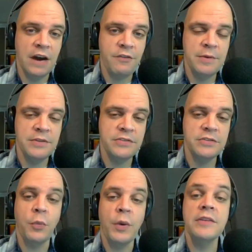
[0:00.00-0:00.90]

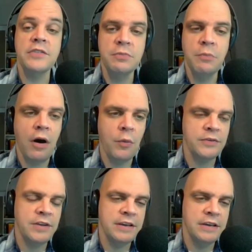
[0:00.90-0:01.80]
governments, great and small, were
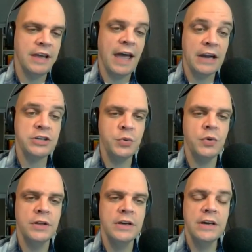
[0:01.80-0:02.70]
taking
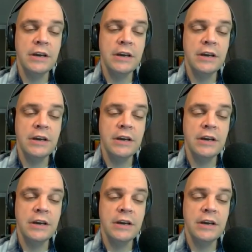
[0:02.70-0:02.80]
actual